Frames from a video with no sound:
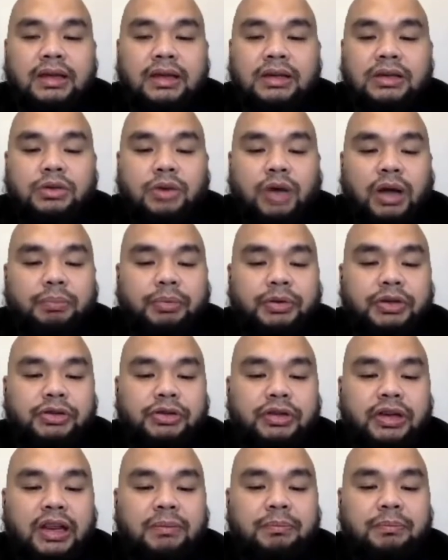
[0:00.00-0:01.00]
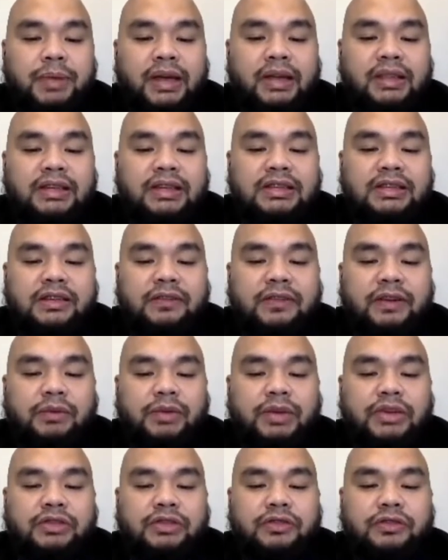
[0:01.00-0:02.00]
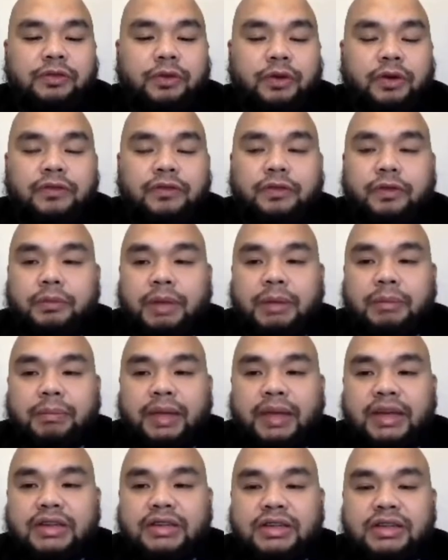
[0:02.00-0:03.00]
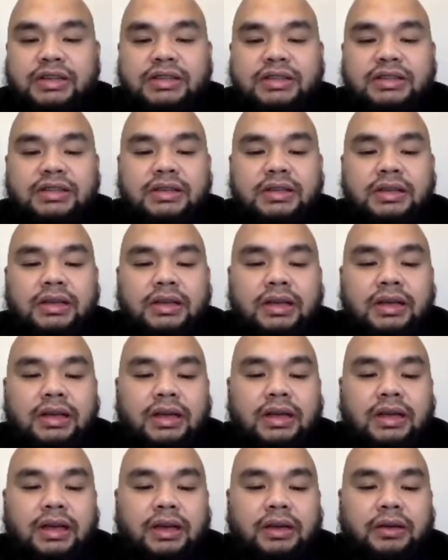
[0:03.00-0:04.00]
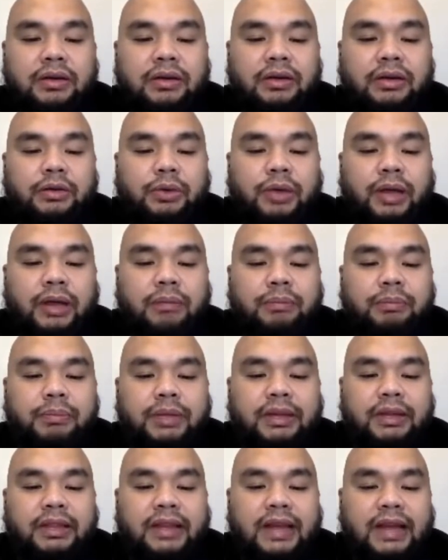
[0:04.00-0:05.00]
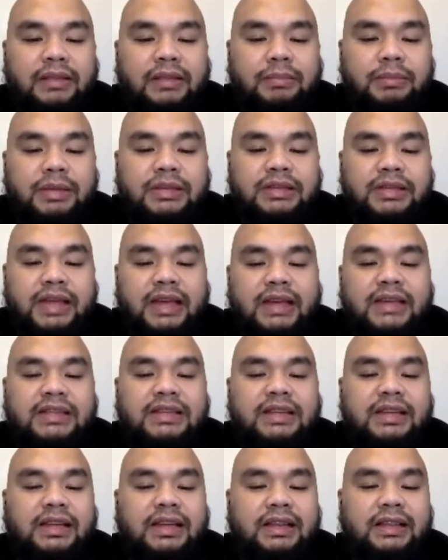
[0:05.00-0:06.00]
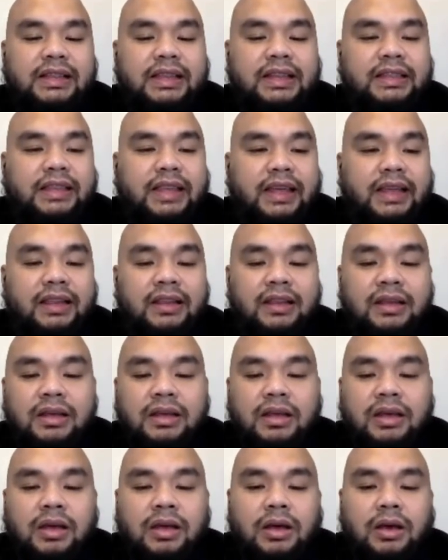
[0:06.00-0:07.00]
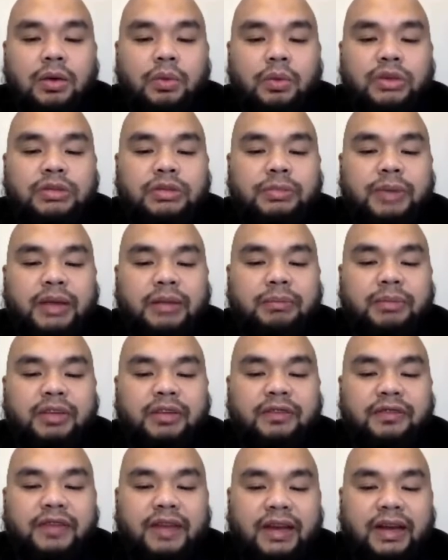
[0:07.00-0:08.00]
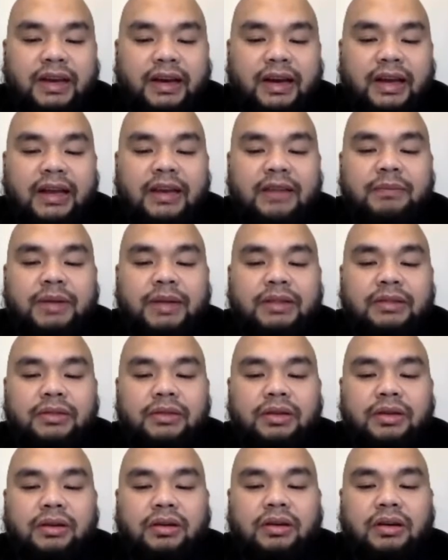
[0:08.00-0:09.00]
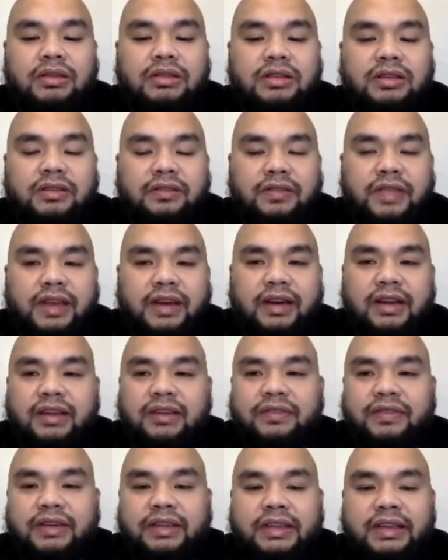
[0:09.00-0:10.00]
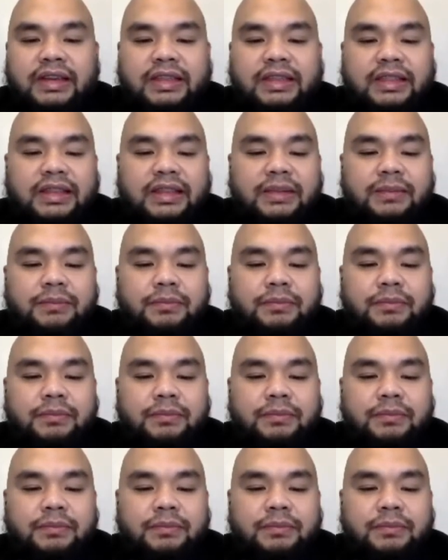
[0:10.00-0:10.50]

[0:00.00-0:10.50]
So I personally made this evaluation form for my patients in order to help me not miss any single detail, which might be very relevant to the cause of their infertility.